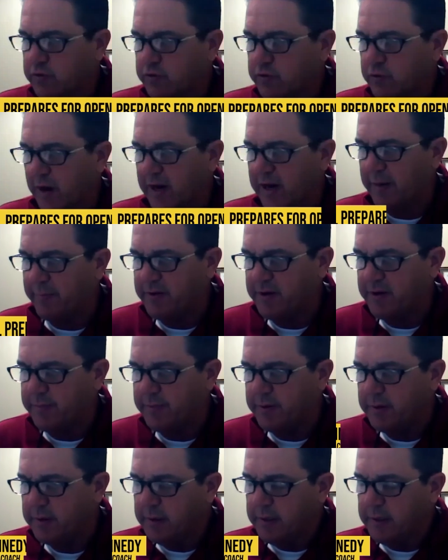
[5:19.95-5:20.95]
Trying to
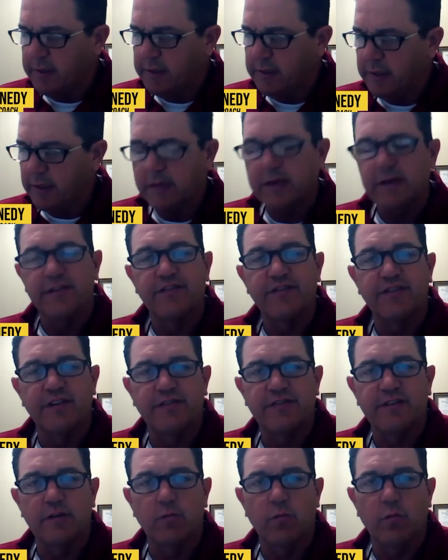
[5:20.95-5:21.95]
be uh,
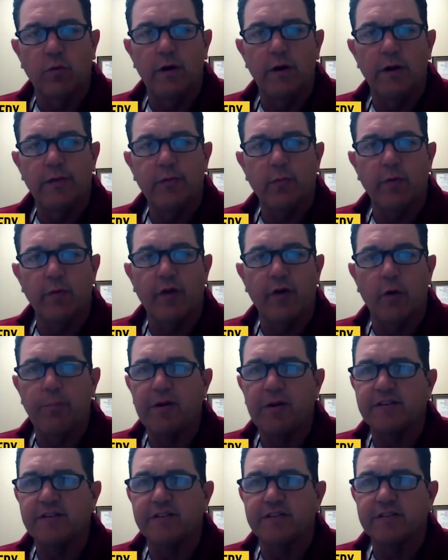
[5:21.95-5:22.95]
consistent with with our
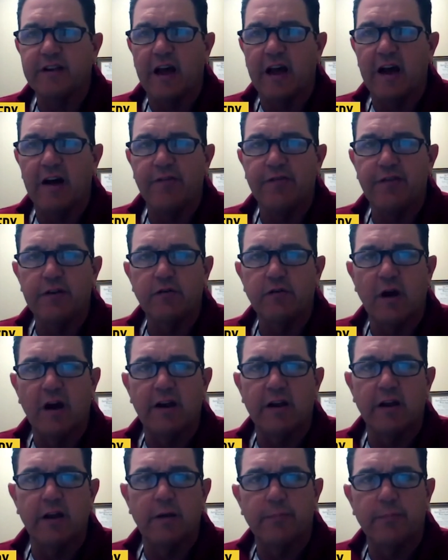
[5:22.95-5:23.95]
pitching staff and
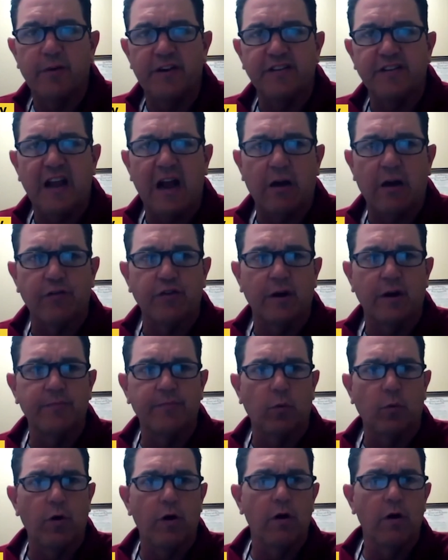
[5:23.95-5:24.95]
trying to get pitch counts
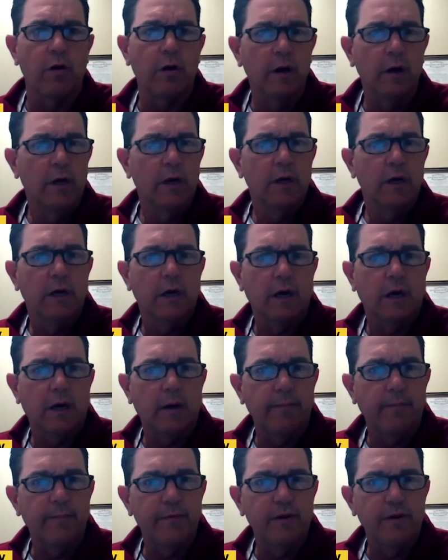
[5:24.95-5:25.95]
up to where
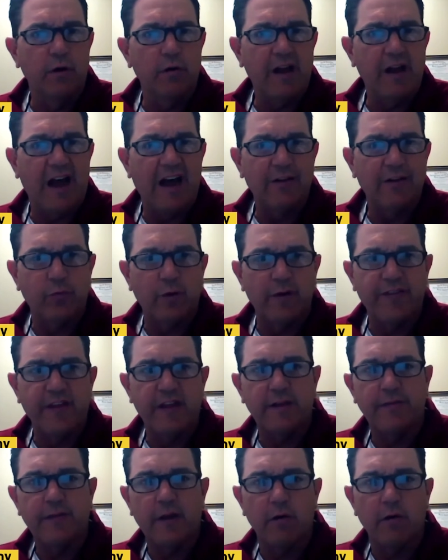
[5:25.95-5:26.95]
um, you know guys we
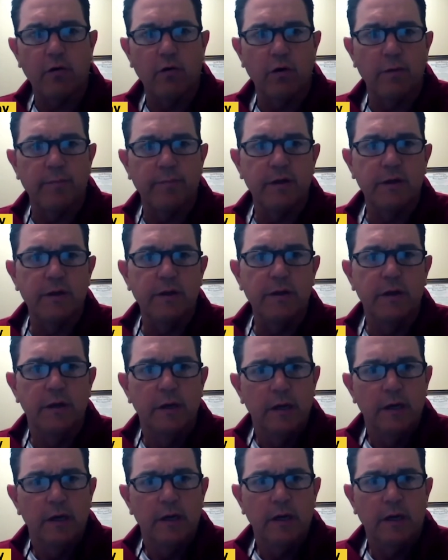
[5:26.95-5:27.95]
think that are going to be
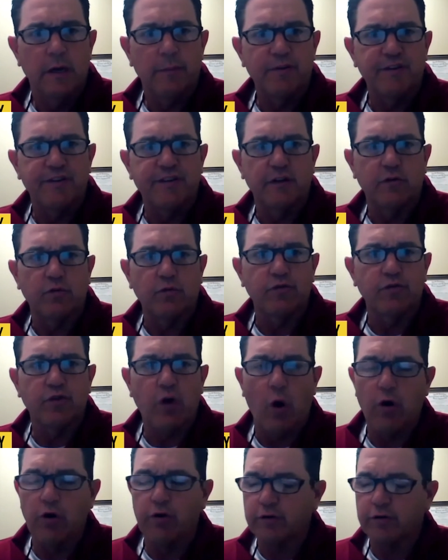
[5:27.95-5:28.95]
uh, potential
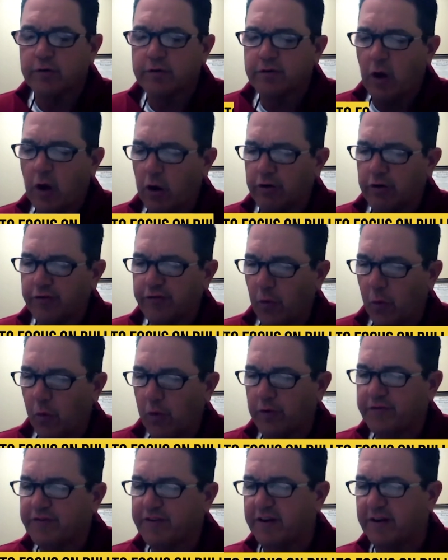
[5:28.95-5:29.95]
start, starters
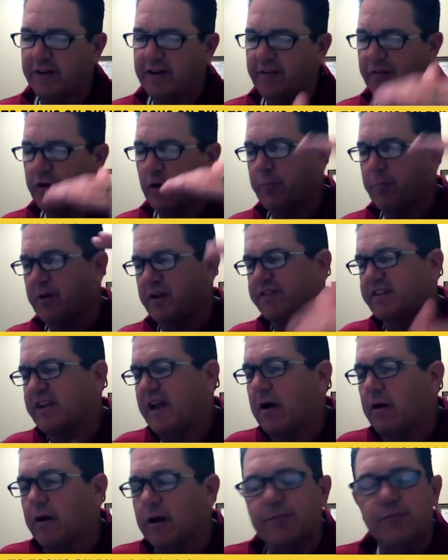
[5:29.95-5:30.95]
for us can get their pitch
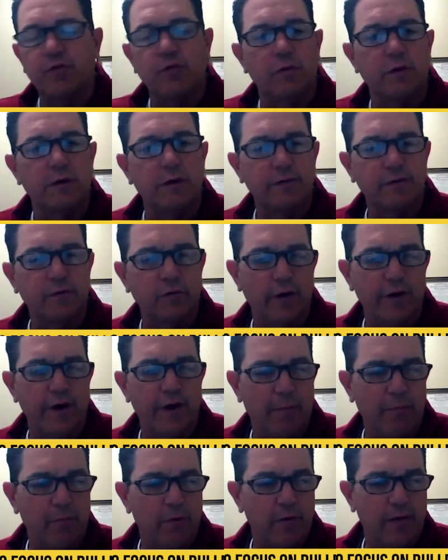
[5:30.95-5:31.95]
count up to a to a
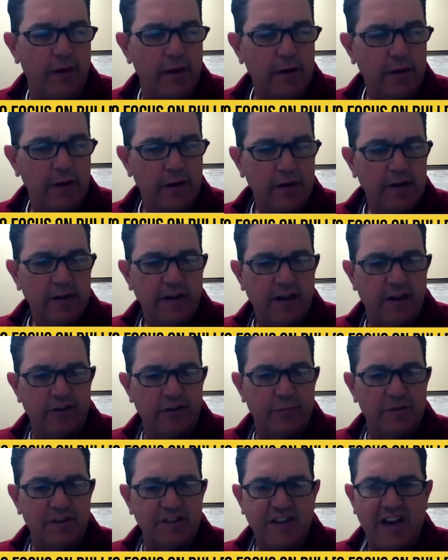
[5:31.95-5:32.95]
number that
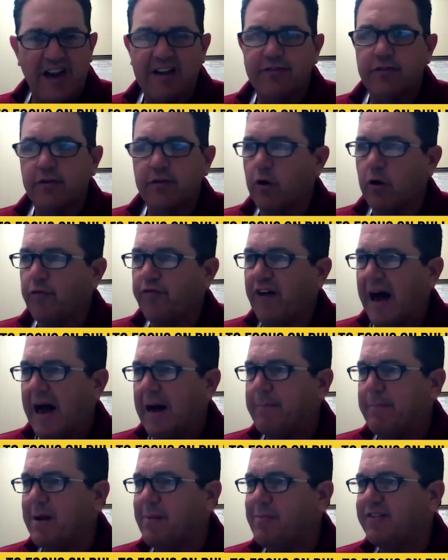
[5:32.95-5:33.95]
gives them a chance to go
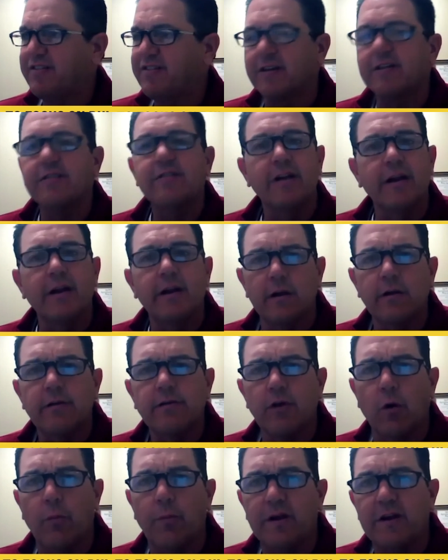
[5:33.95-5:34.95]
five, maybe six
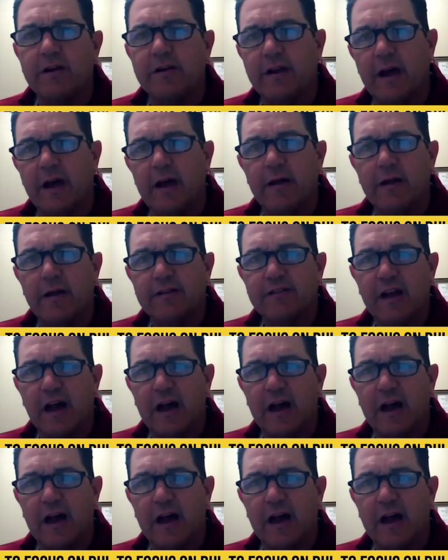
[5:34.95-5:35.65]
innings opening day.